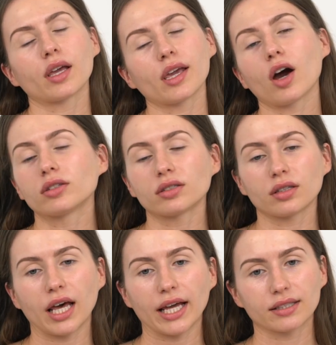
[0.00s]
He also
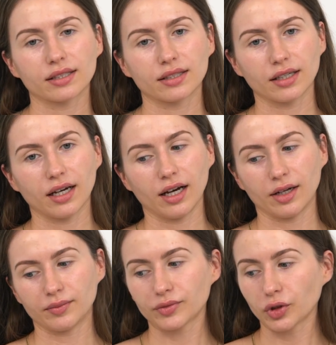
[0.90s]
likes
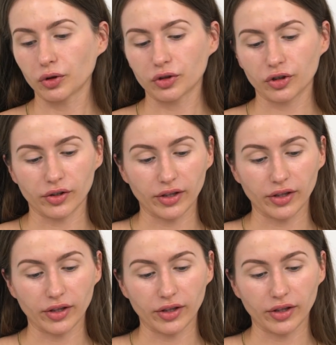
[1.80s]
to use